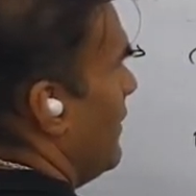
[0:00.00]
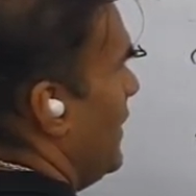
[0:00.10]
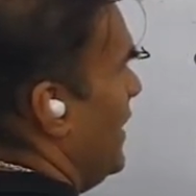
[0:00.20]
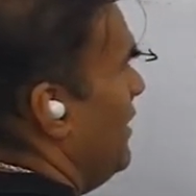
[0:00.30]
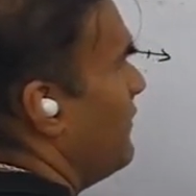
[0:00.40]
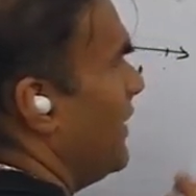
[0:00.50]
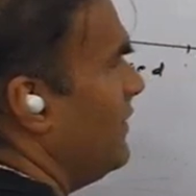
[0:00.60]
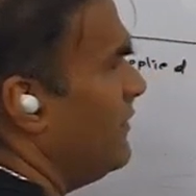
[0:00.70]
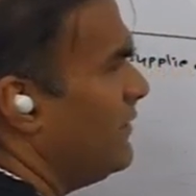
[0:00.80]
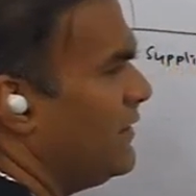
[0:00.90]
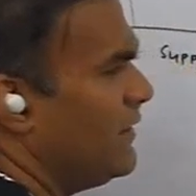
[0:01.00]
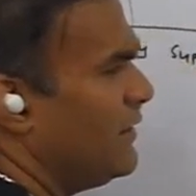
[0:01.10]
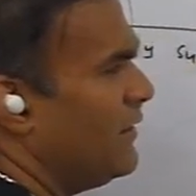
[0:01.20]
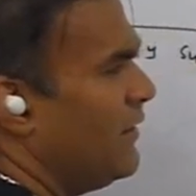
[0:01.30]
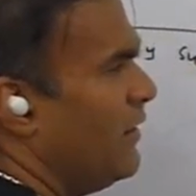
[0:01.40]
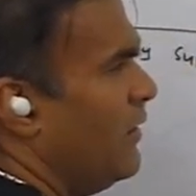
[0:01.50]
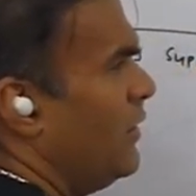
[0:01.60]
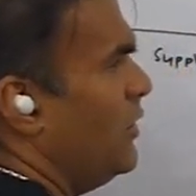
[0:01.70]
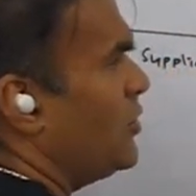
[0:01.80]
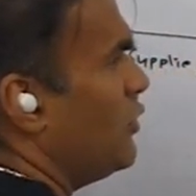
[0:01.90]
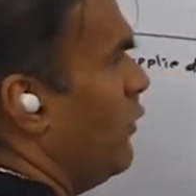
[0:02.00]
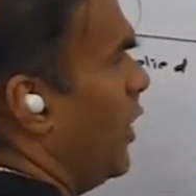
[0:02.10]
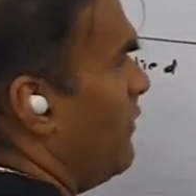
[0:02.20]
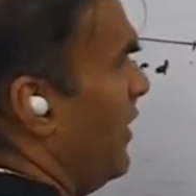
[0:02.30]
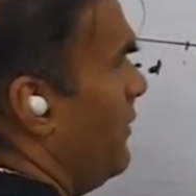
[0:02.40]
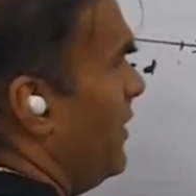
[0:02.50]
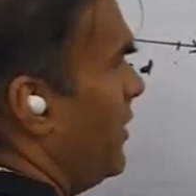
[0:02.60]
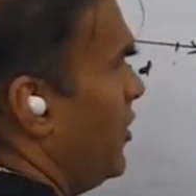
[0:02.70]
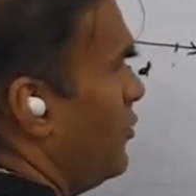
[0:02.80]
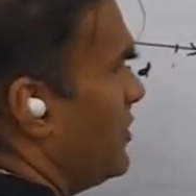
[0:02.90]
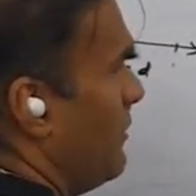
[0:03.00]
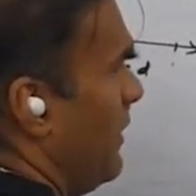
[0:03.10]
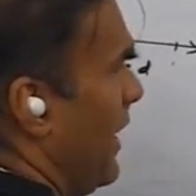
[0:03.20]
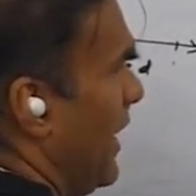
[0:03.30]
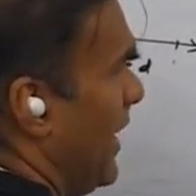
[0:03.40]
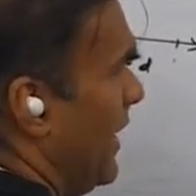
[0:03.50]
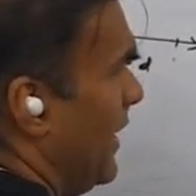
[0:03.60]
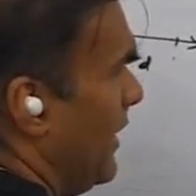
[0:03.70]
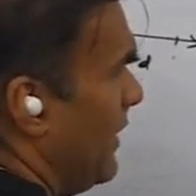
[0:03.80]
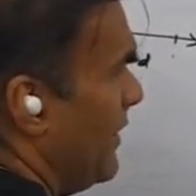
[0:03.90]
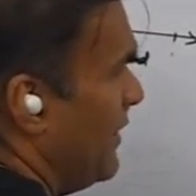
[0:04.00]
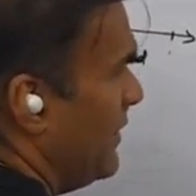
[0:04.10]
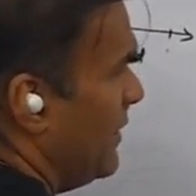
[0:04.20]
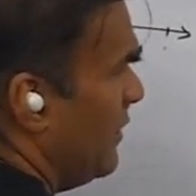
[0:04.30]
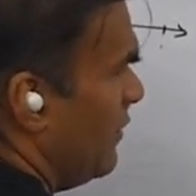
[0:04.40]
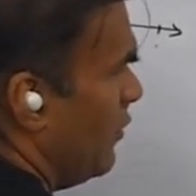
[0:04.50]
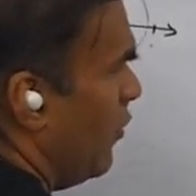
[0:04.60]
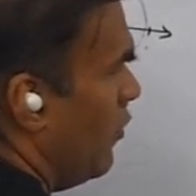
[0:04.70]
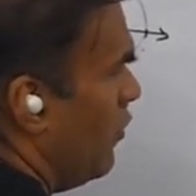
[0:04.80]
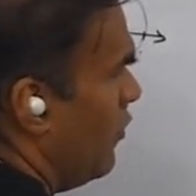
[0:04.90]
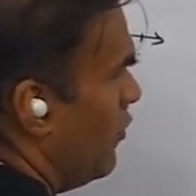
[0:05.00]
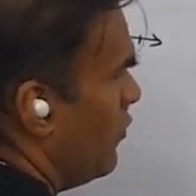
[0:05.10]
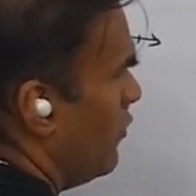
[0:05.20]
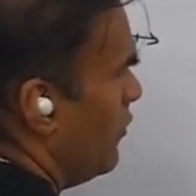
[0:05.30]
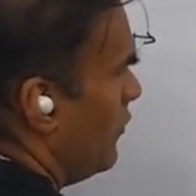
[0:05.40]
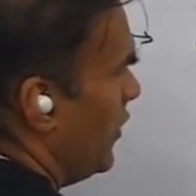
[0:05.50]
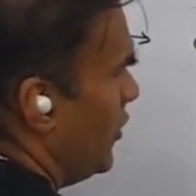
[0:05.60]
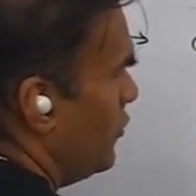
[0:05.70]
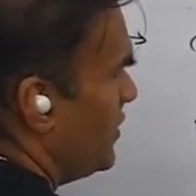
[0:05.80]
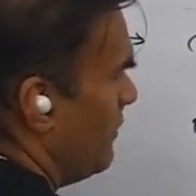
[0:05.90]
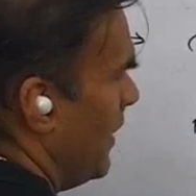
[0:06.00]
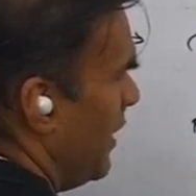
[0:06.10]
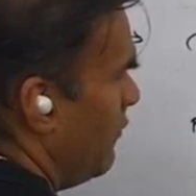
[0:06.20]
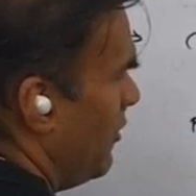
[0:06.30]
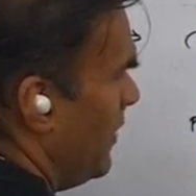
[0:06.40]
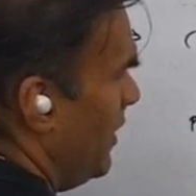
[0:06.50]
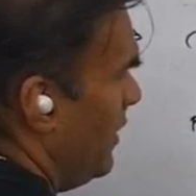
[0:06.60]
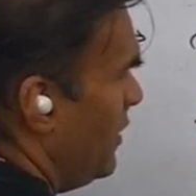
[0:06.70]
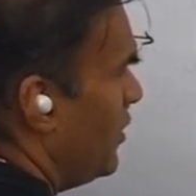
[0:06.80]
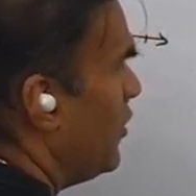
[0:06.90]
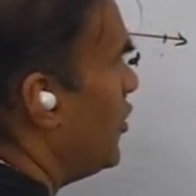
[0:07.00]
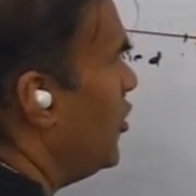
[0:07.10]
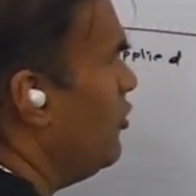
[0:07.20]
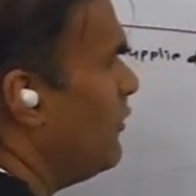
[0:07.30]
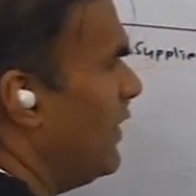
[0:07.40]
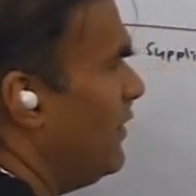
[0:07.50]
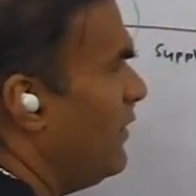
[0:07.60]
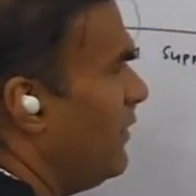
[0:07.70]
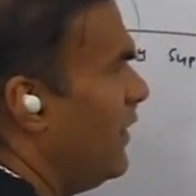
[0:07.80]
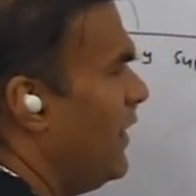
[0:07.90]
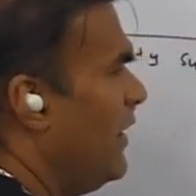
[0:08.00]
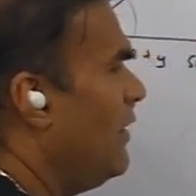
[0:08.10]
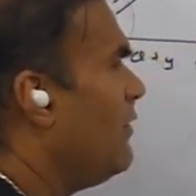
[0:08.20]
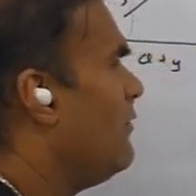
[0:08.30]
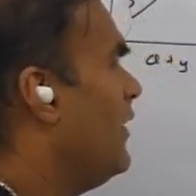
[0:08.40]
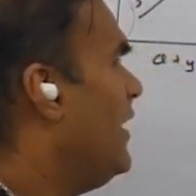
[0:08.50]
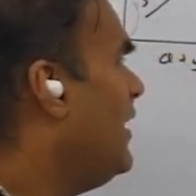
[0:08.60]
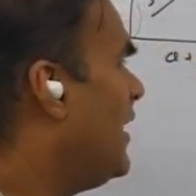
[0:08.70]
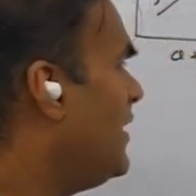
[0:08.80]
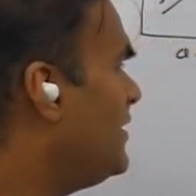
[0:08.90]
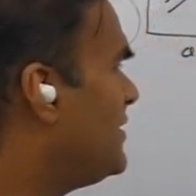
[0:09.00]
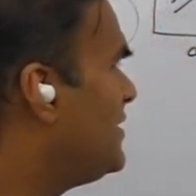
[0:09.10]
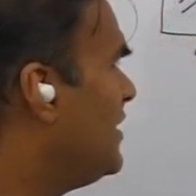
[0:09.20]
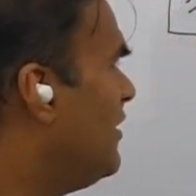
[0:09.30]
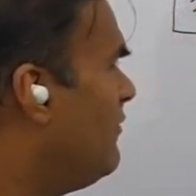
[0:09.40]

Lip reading: E1. So what will be the new supply? Oh, the new supply will be Q1. Very nice.